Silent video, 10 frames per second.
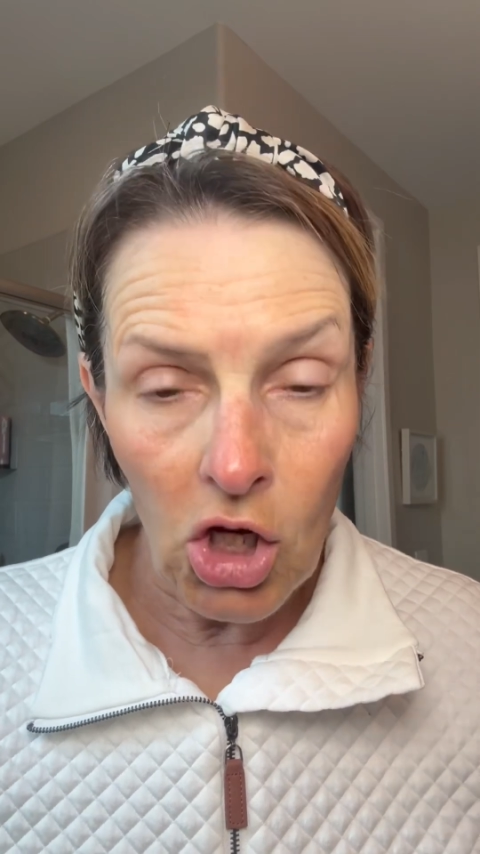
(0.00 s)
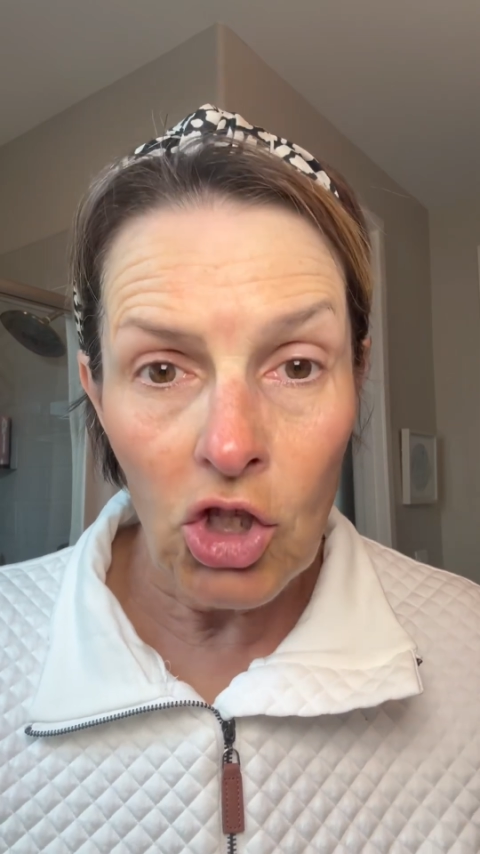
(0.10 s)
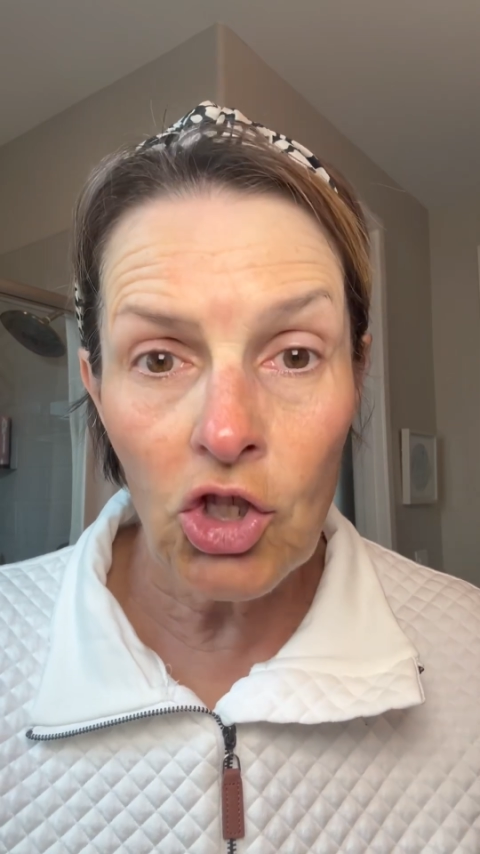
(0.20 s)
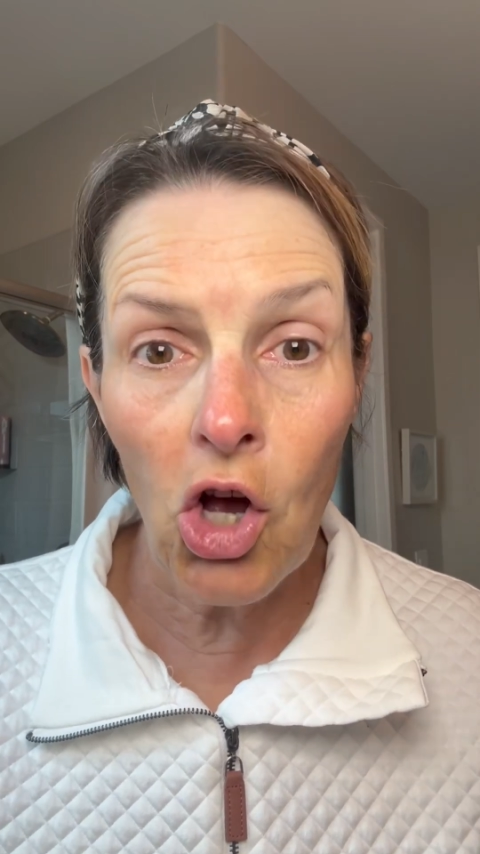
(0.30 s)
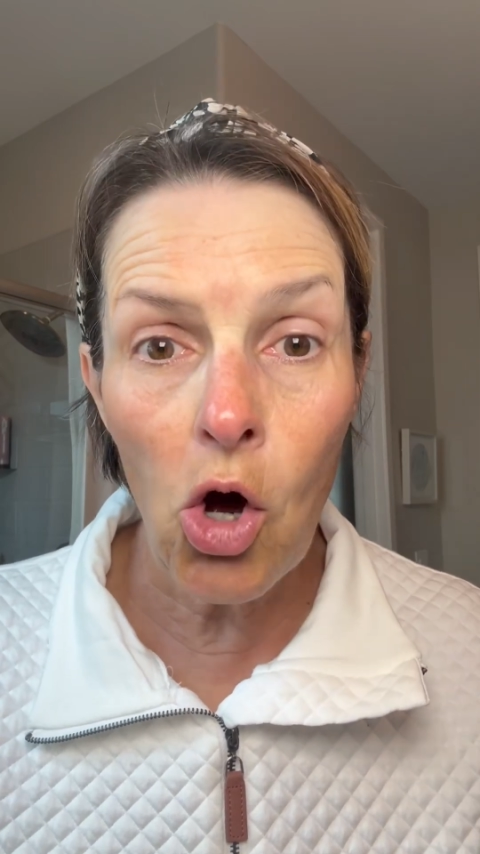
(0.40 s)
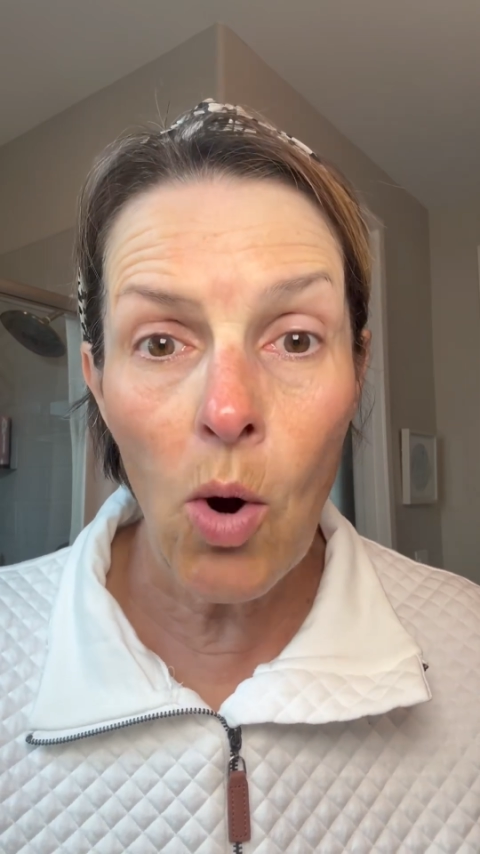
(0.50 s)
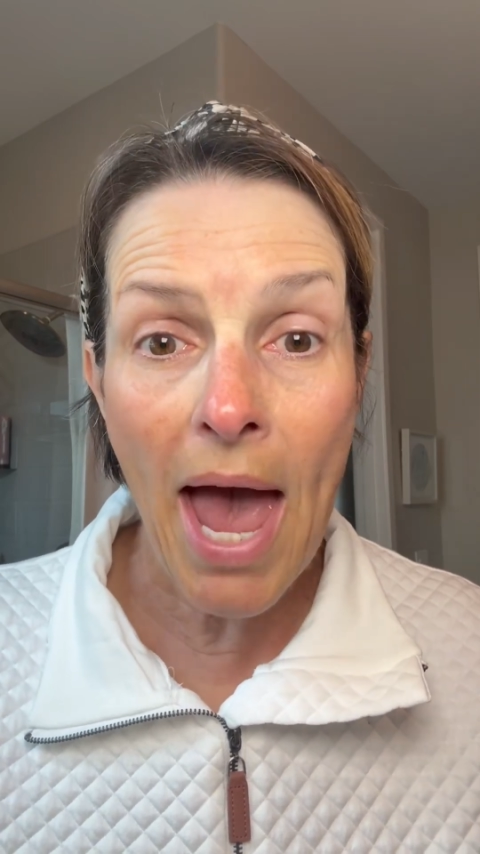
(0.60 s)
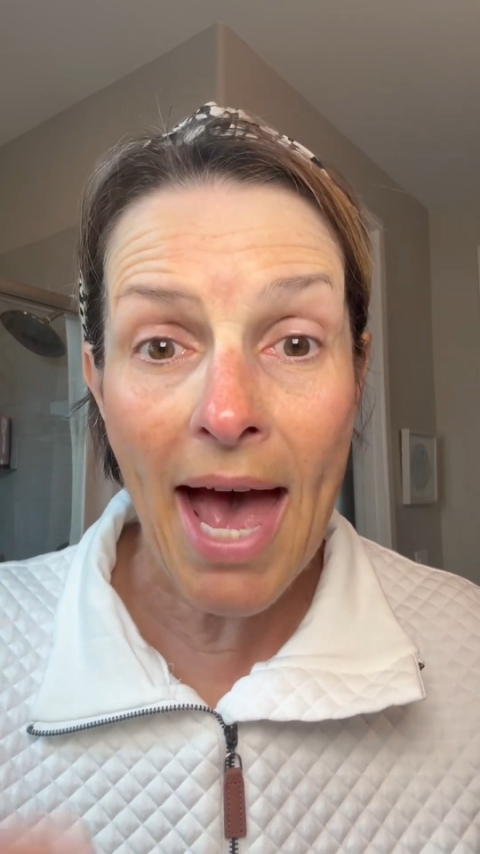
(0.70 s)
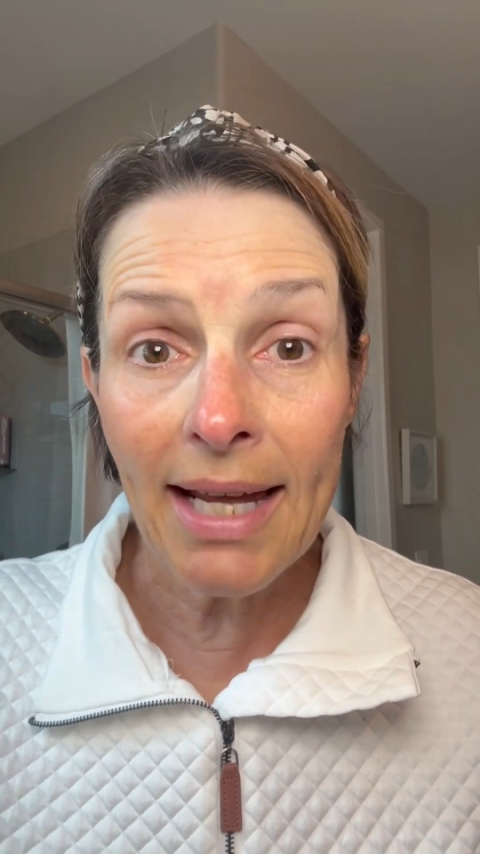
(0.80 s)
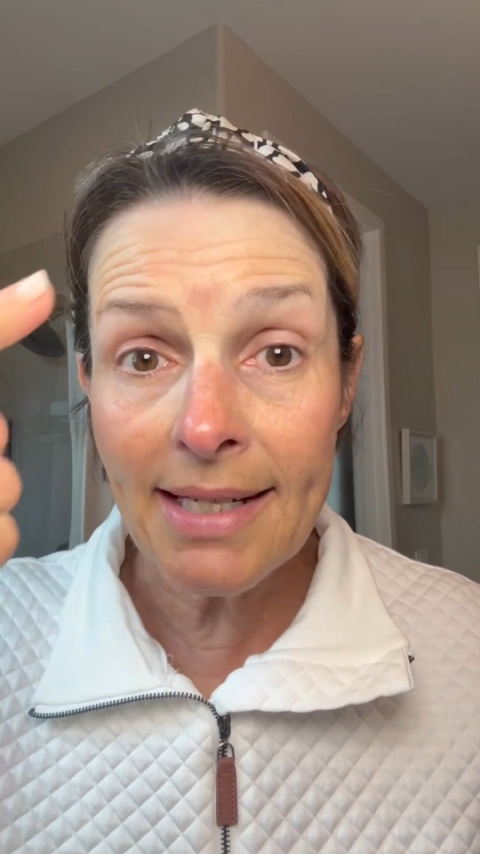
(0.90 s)
So
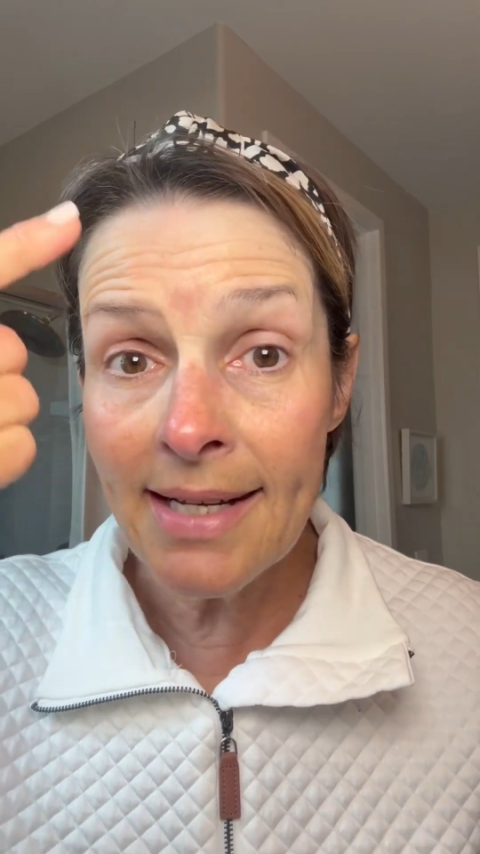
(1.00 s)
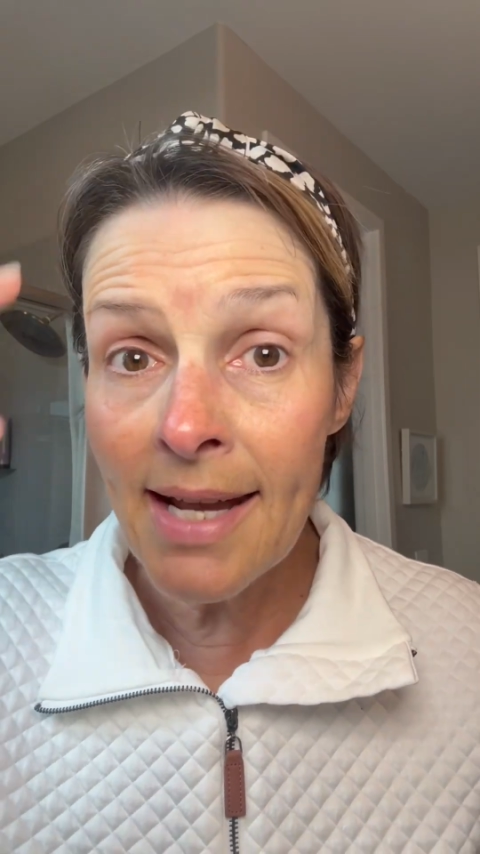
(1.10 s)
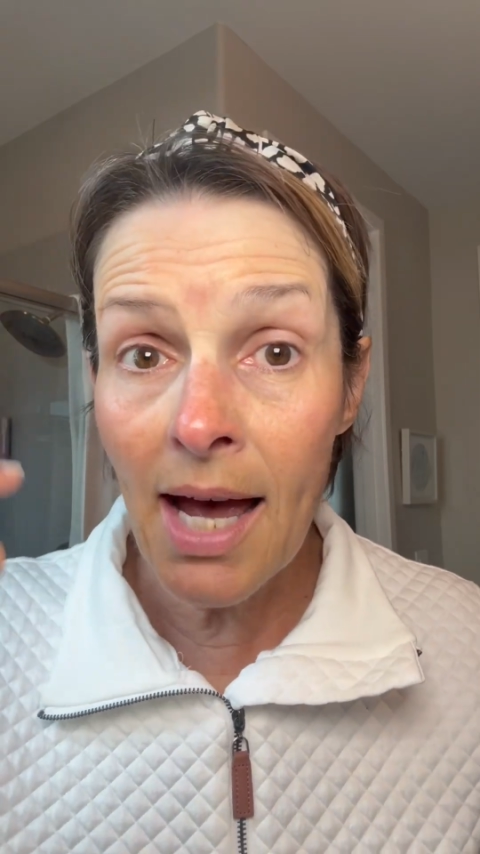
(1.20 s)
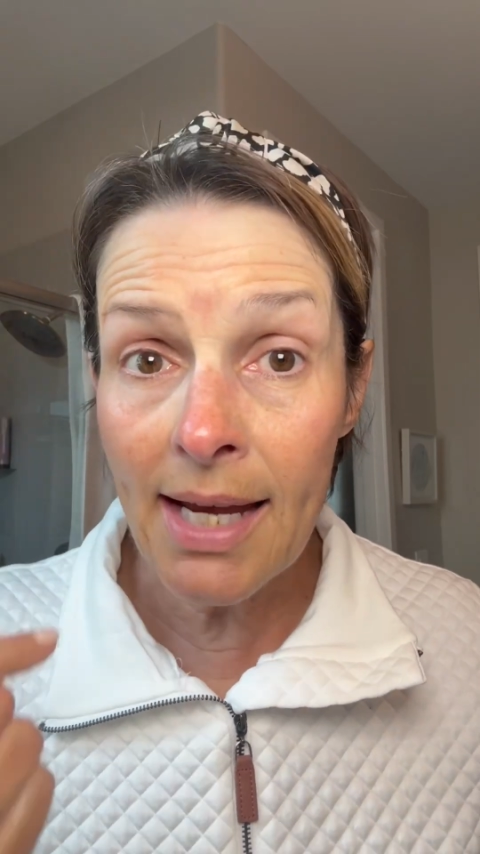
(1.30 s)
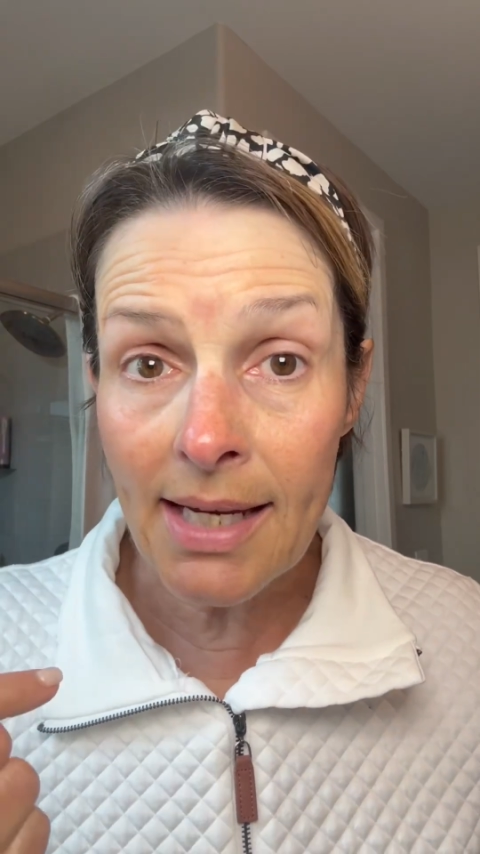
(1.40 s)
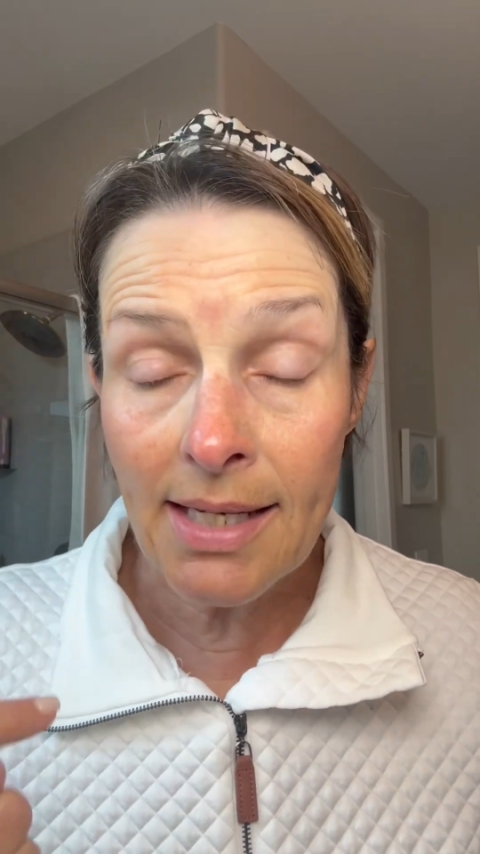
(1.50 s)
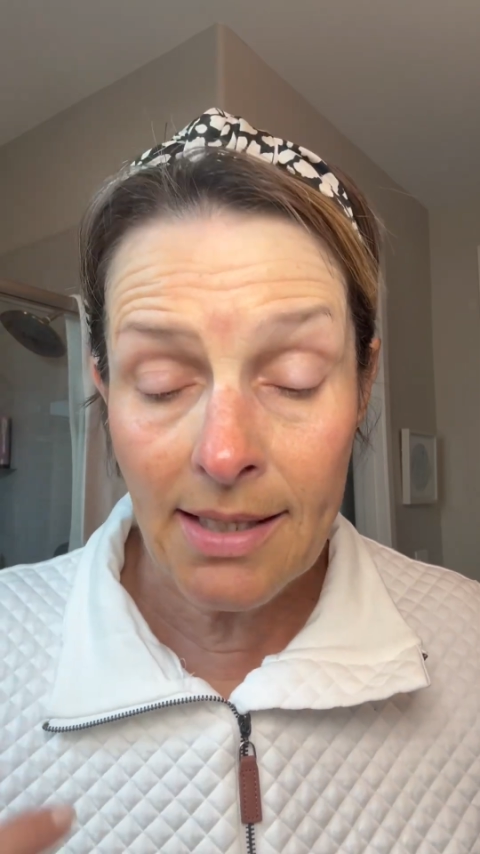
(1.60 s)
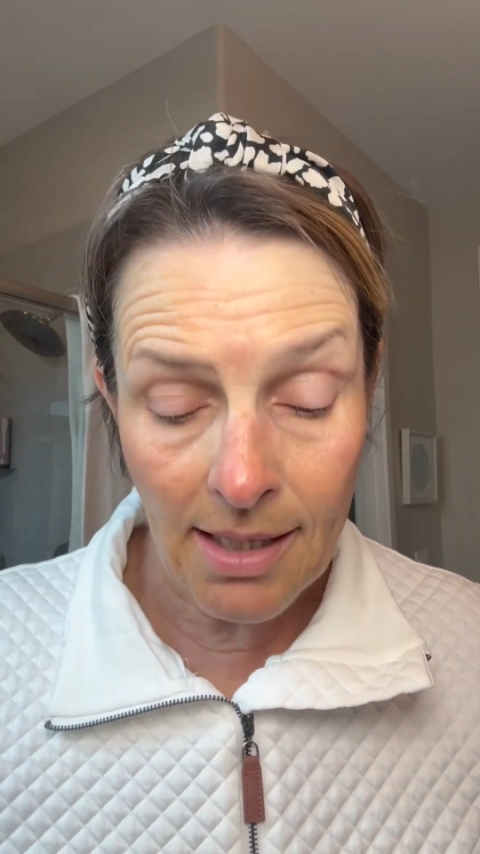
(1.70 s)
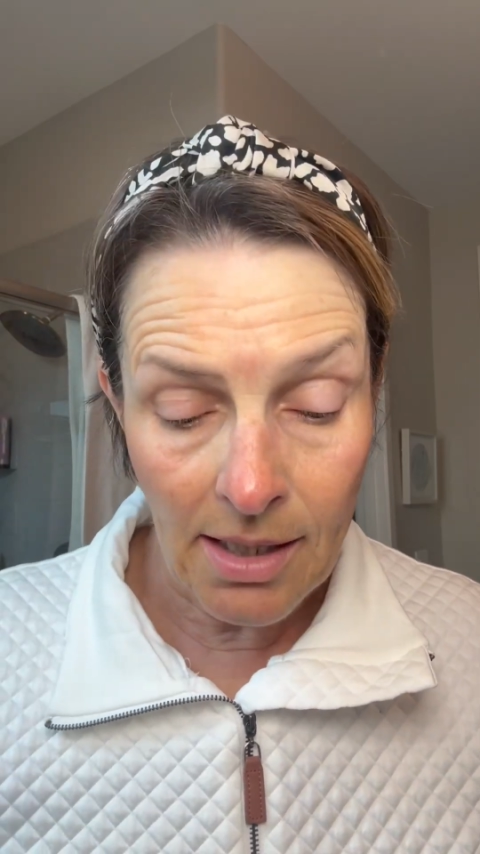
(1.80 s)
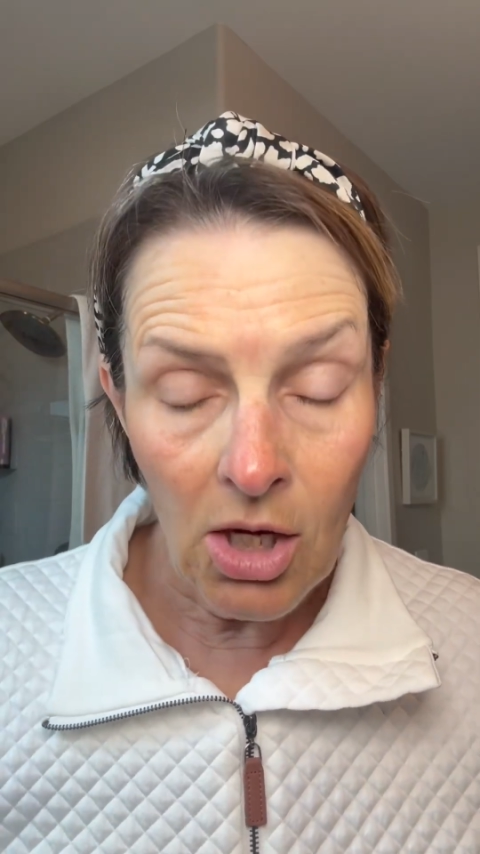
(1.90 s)
at night,